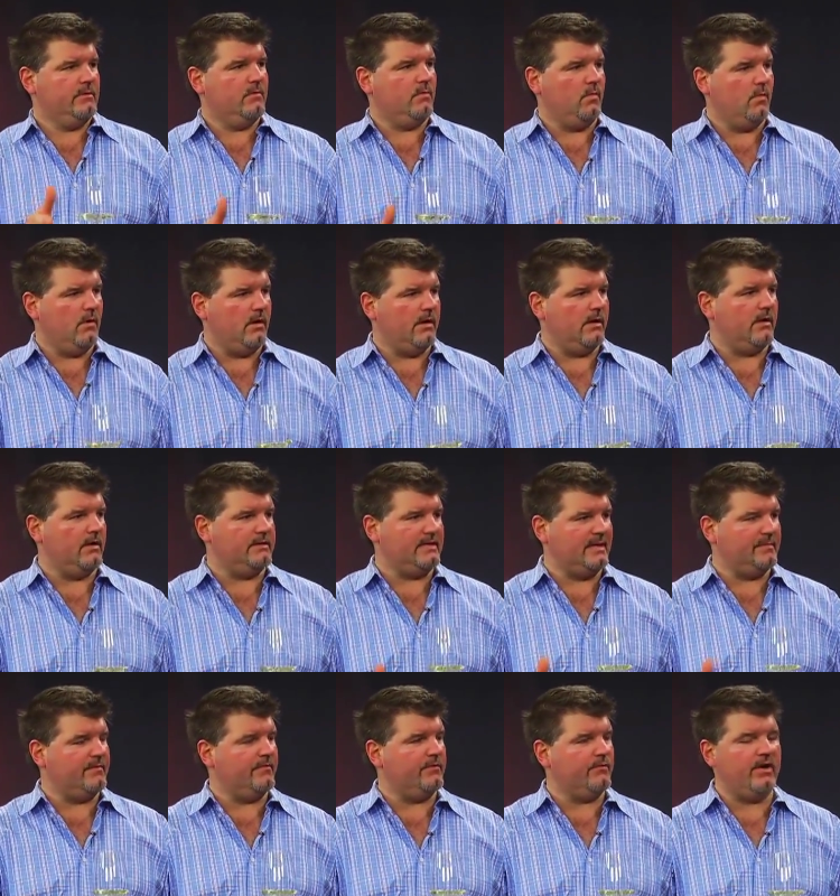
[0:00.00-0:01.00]
uh,
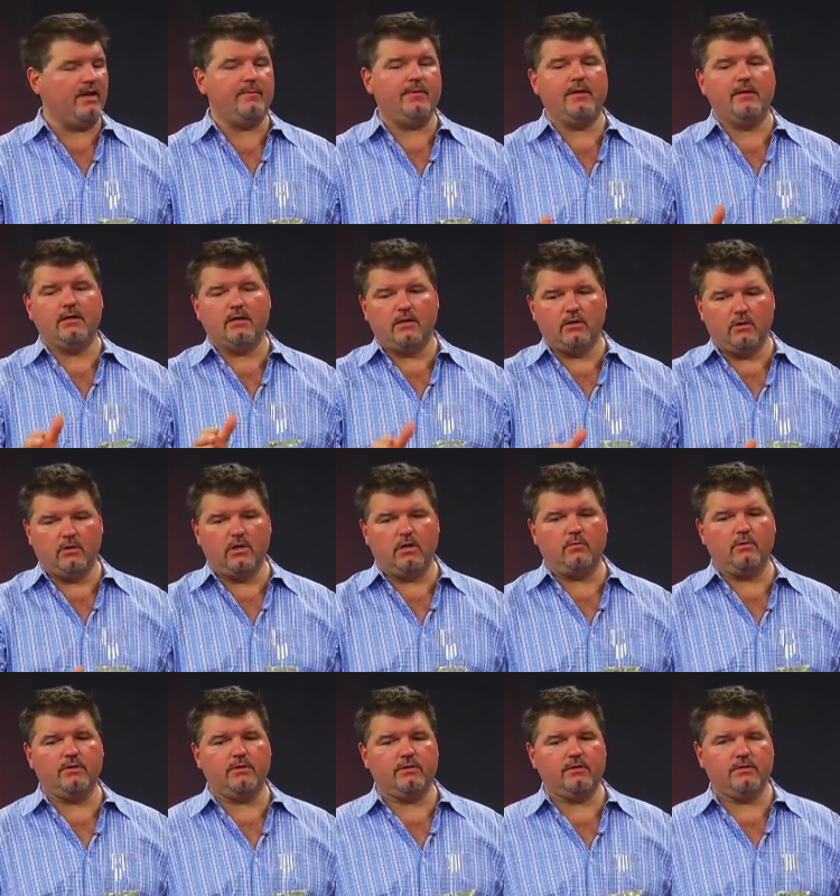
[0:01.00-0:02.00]
type of grape along
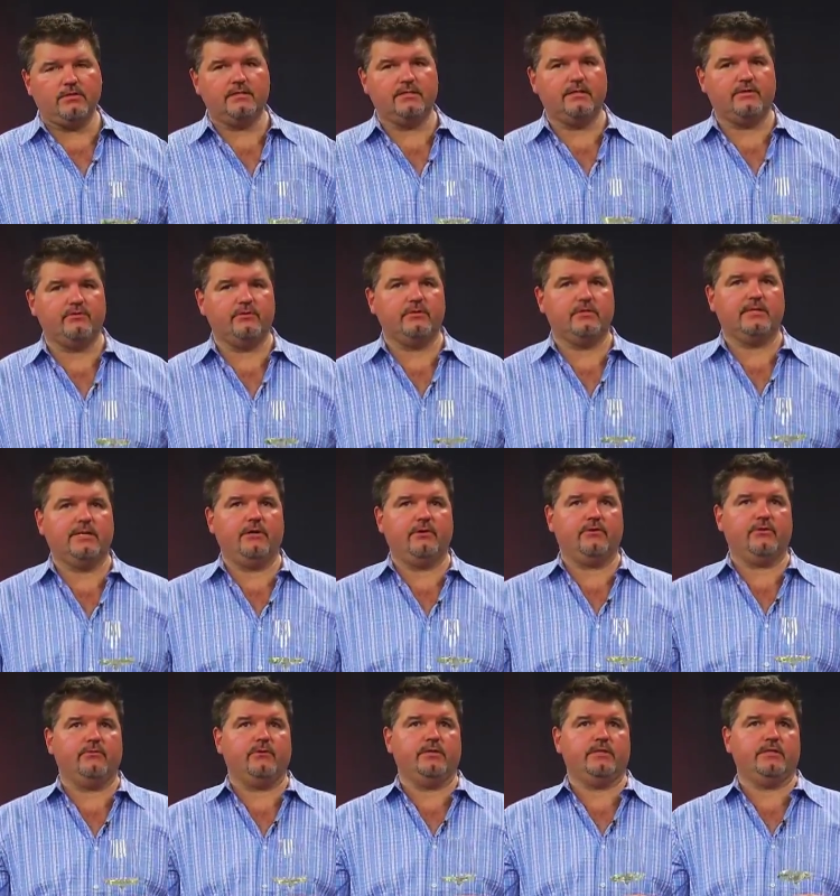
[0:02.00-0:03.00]
with the citrus
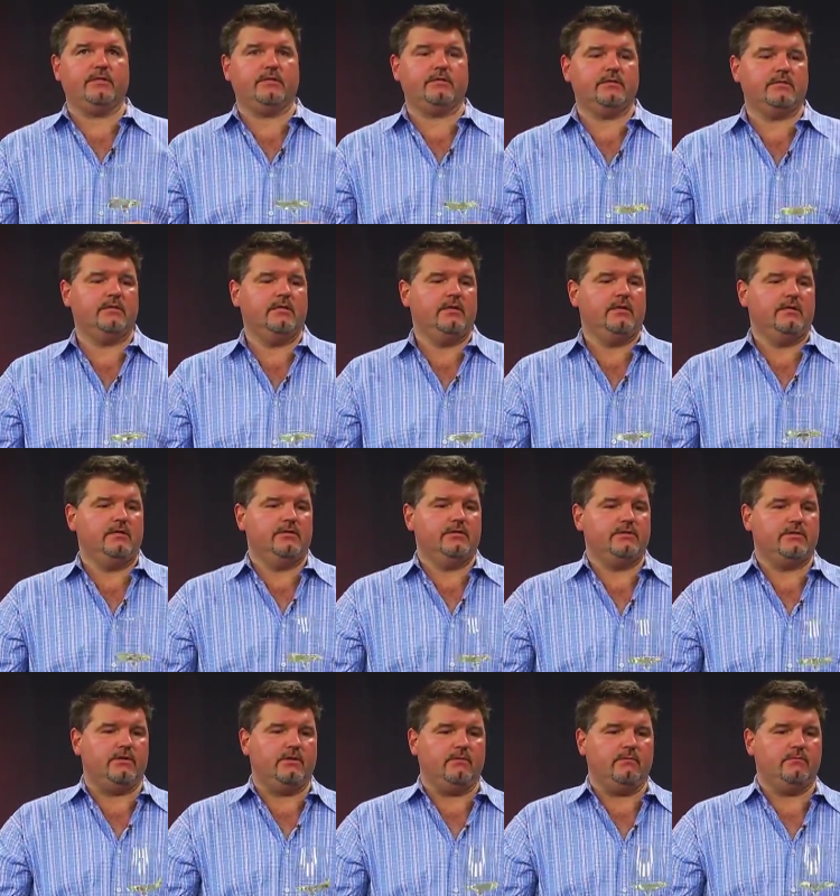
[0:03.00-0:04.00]
characteristics.
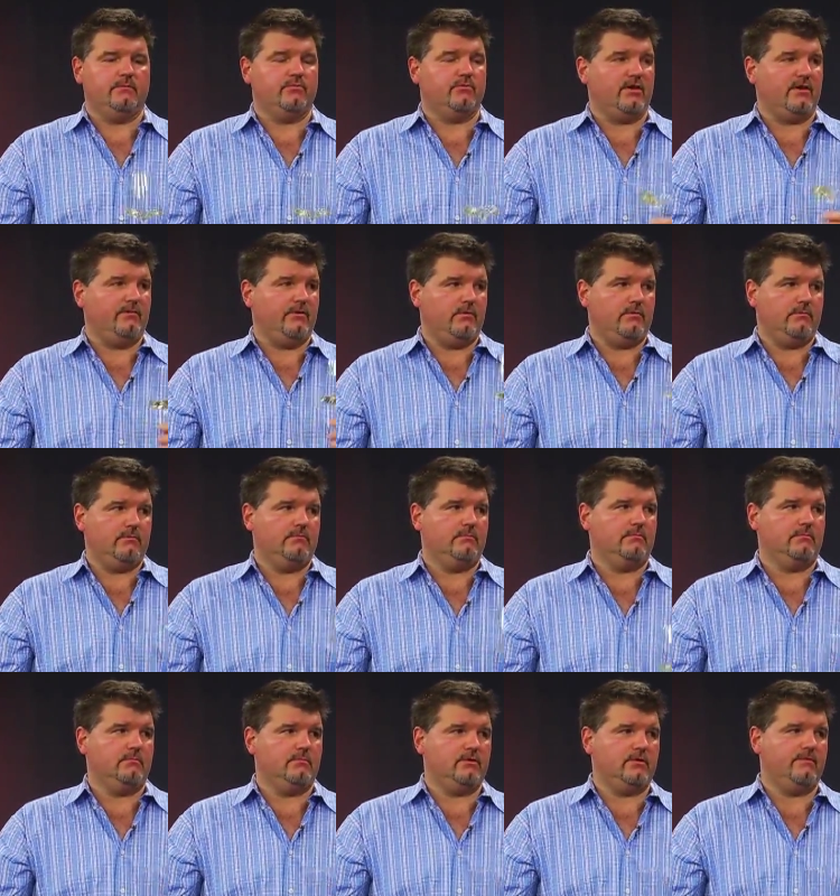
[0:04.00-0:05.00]
So bravo.
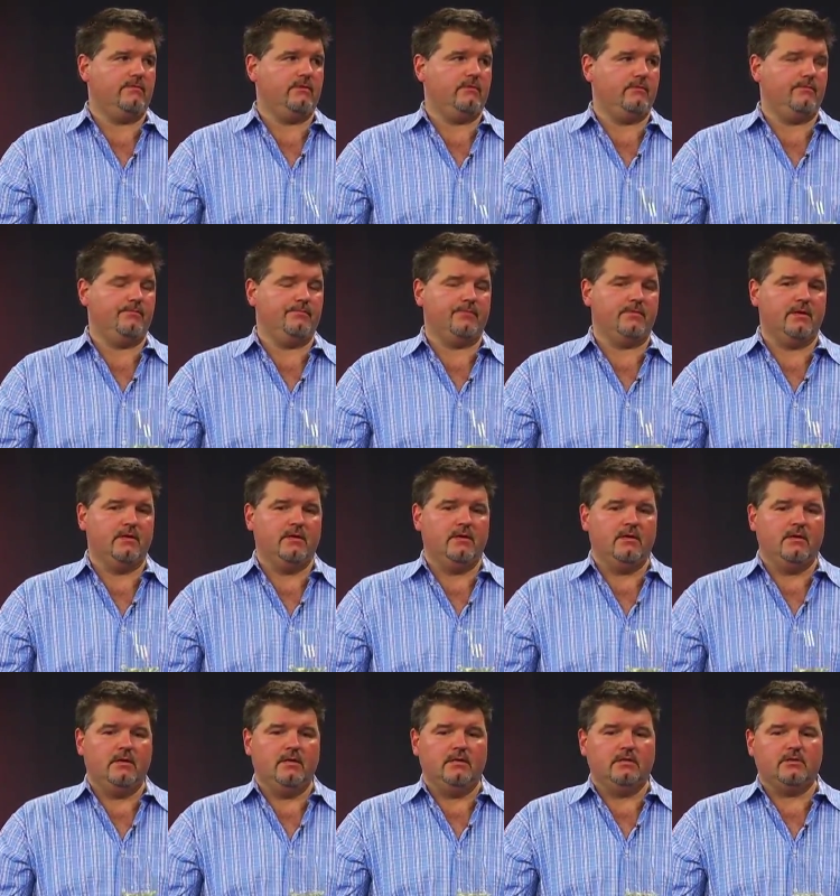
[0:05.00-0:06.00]
bravo. Thank you.
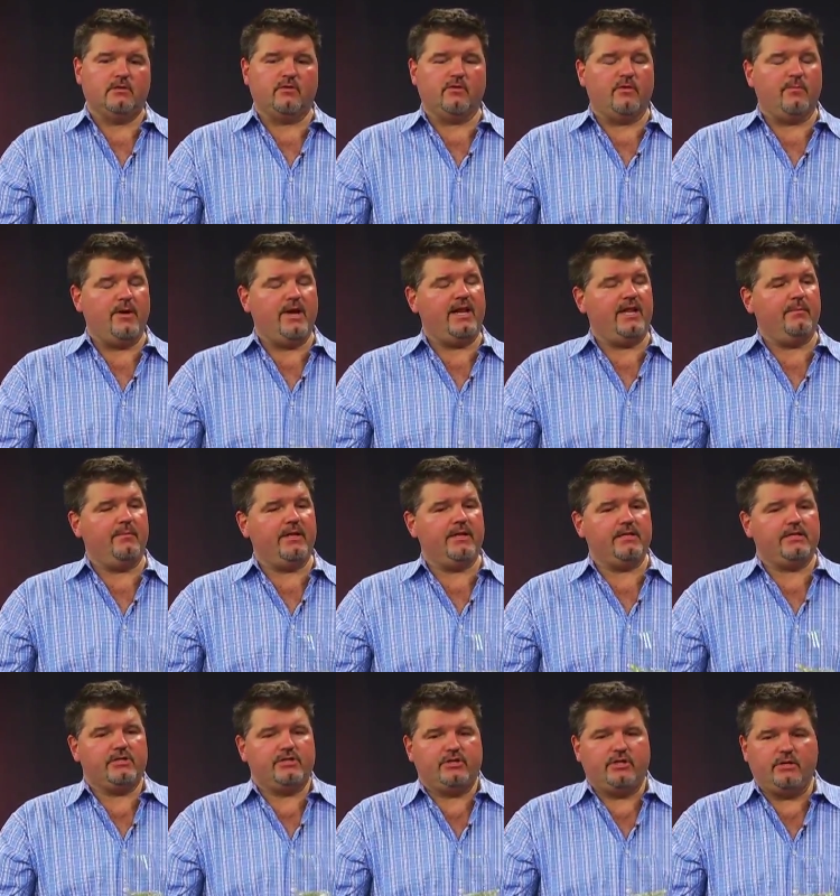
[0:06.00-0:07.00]
So our remaining
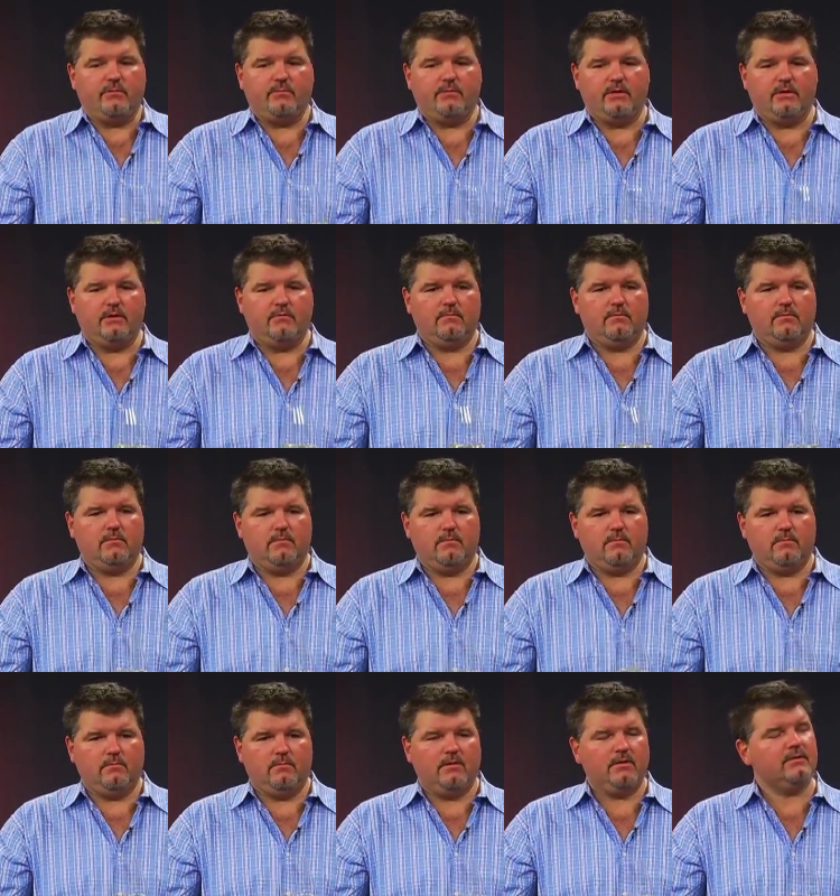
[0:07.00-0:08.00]
minutes, Jim, um,
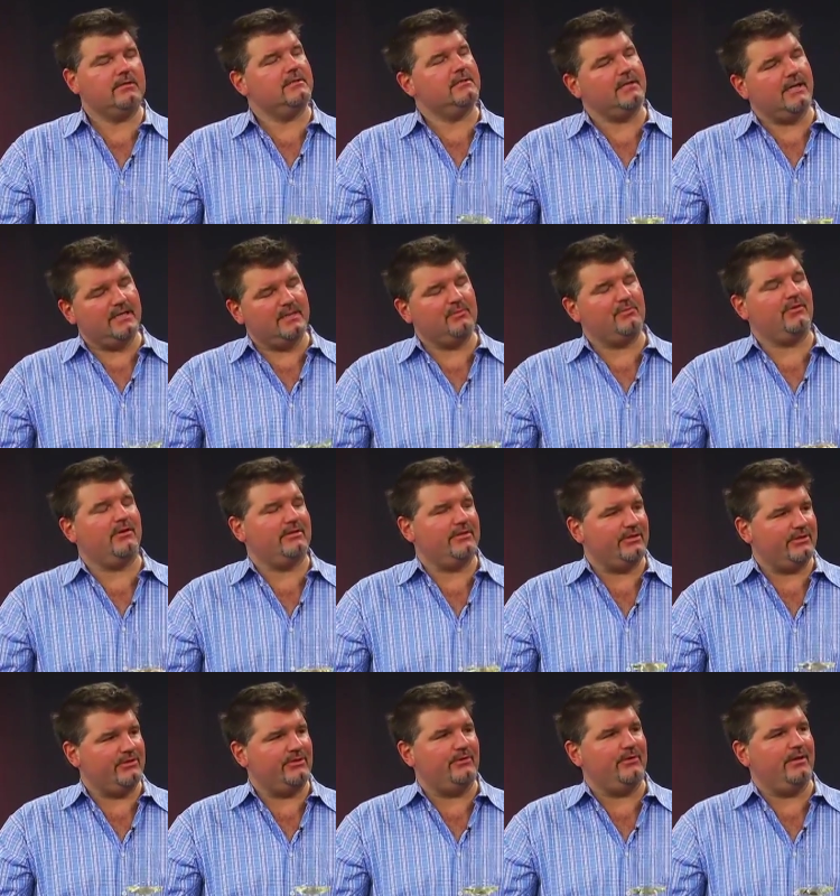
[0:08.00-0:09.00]
what other science
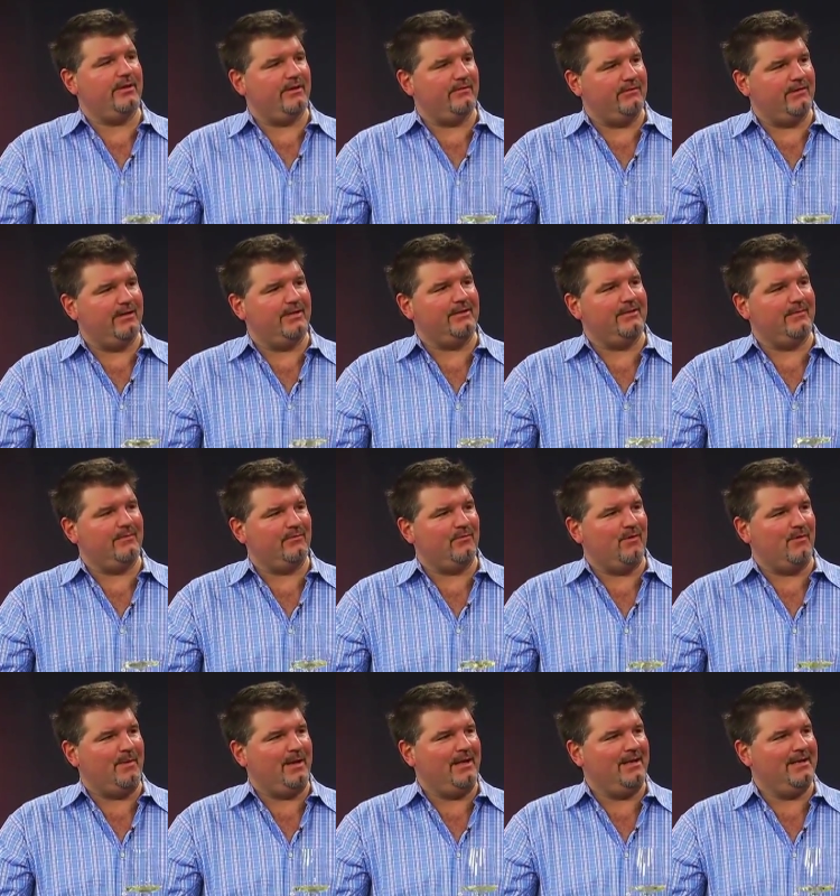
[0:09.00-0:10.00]
projects do you have lined up for me?